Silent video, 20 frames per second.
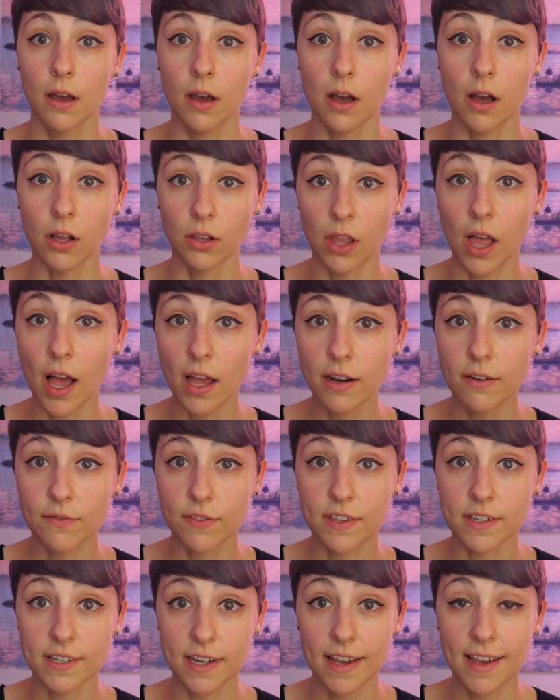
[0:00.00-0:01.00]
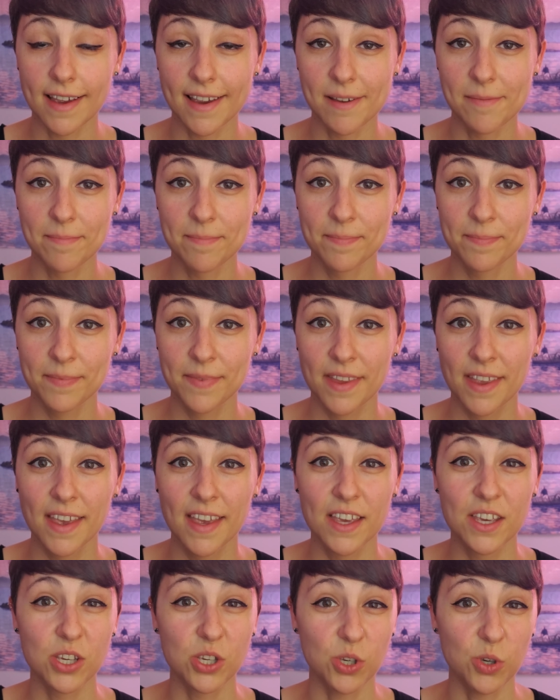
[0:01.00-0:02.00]
A lot of the time,
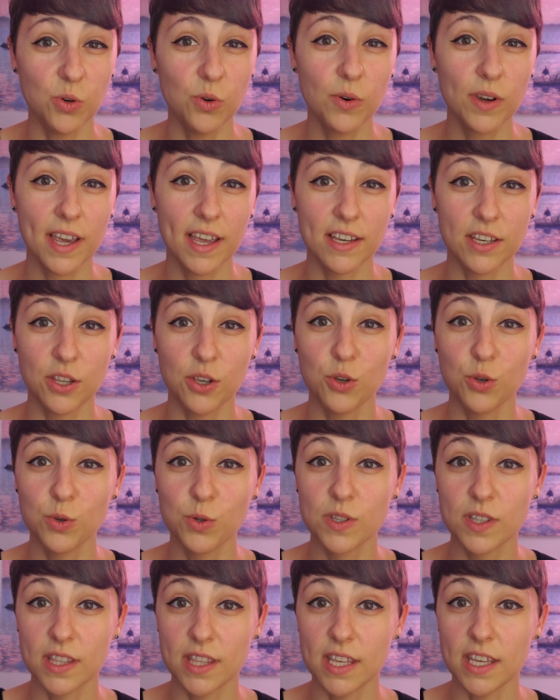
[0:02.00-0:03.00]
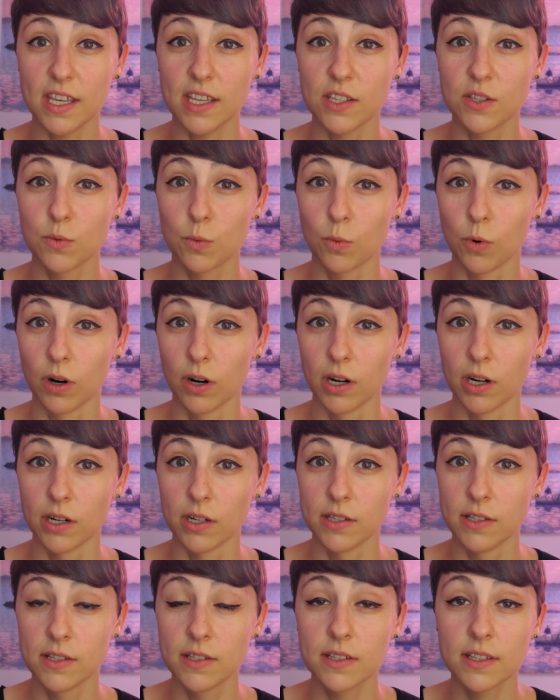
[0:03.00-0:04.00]
you can use these
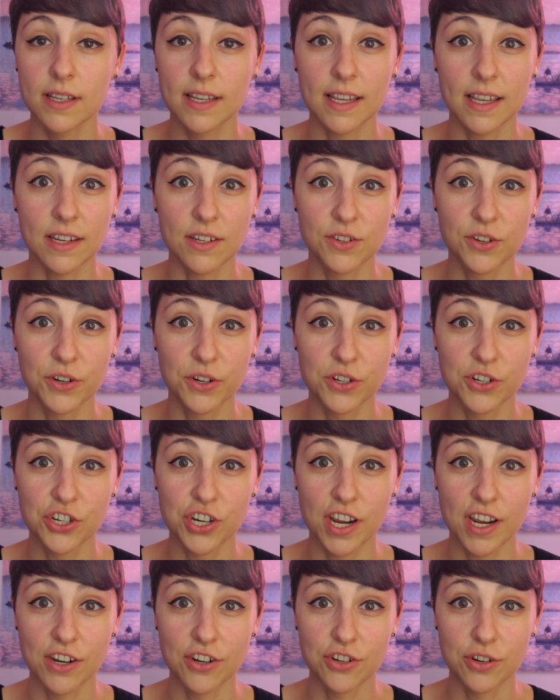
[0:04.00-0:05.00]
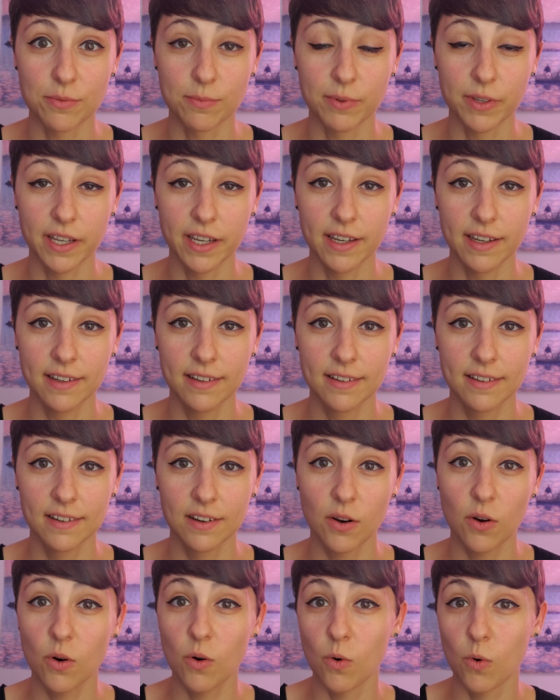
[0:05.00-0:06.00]
words interchangeably
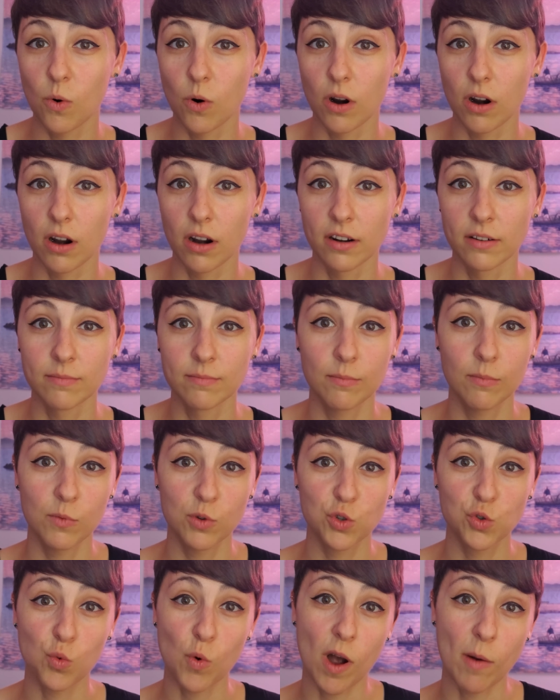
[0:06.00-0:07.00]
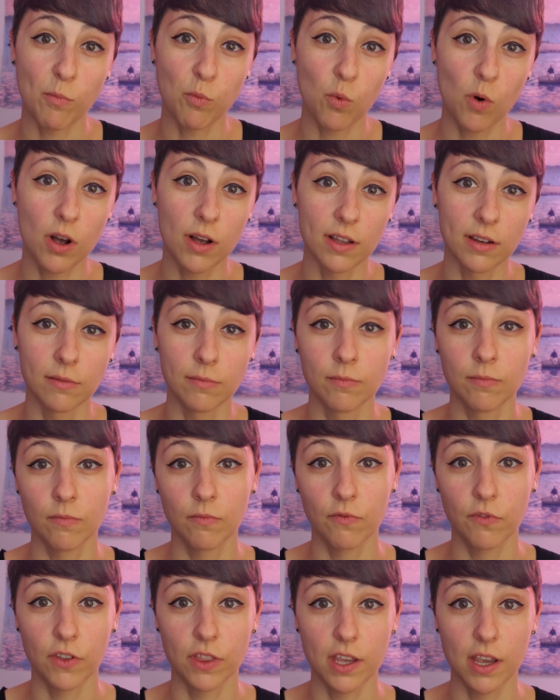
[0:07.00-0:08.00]
or swap one
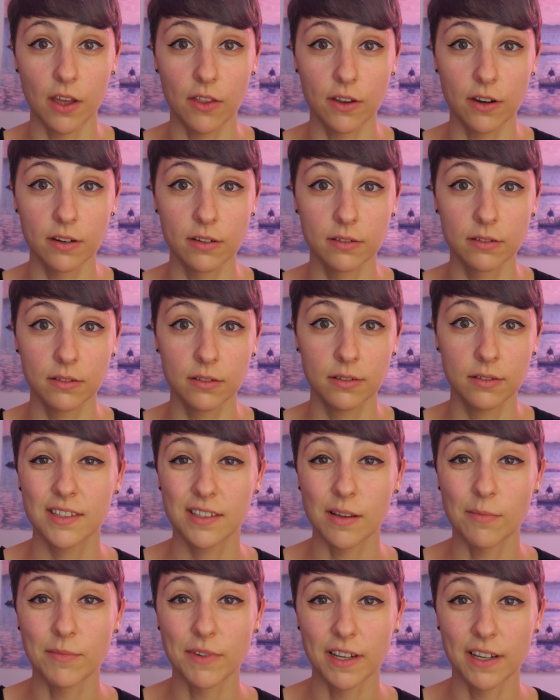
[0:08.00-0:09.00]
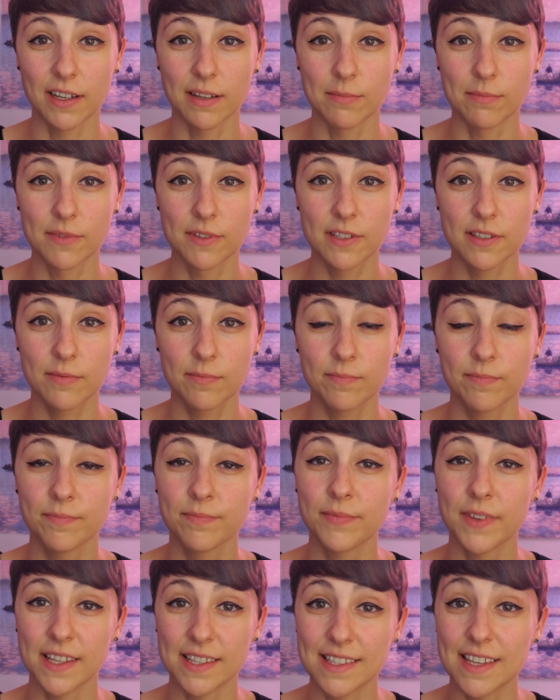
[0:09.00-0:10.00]
for the other. Sometimes
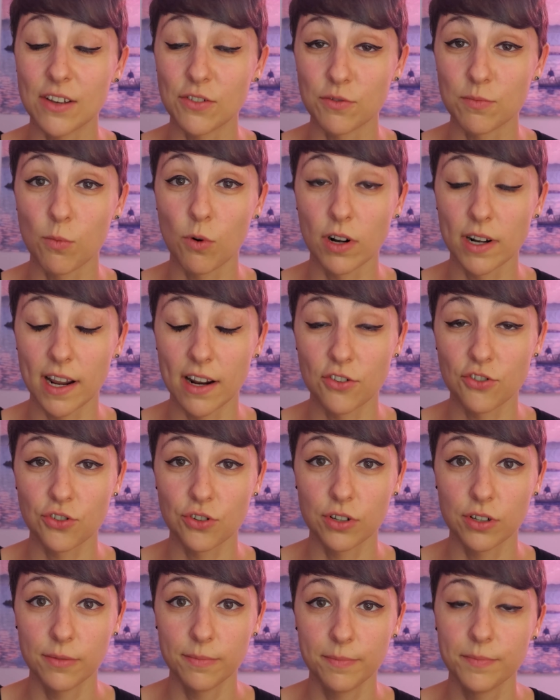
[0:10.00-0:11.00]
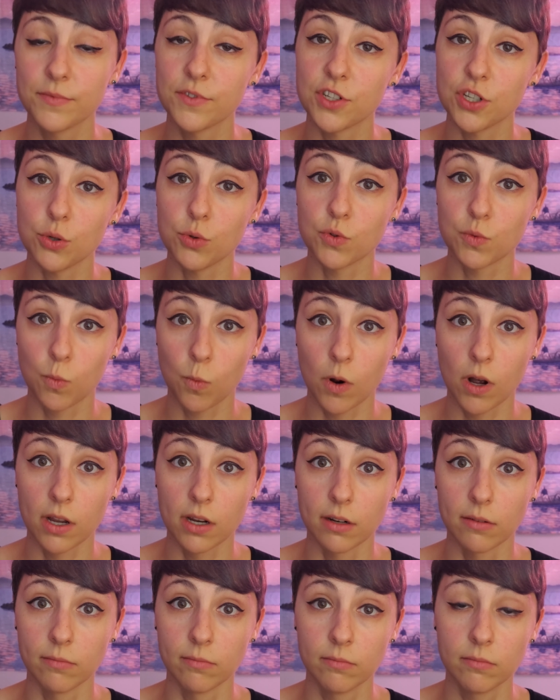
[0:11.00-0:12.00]
it sounds more natural to use
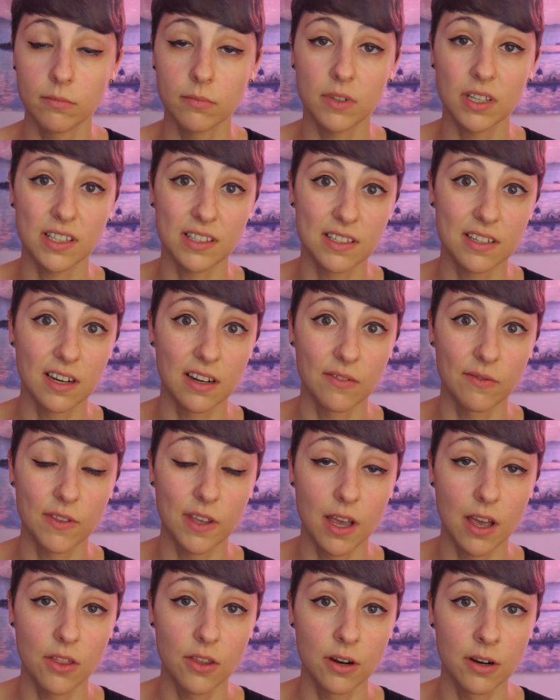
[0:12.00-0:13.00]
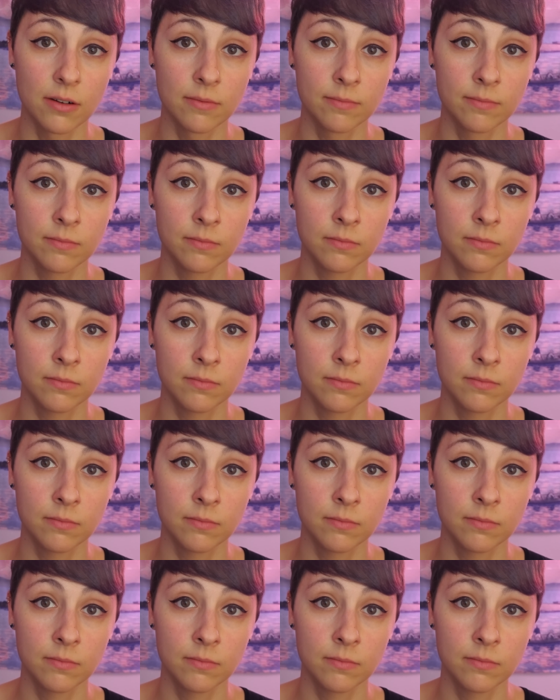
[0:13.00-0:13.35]
one instead of the other.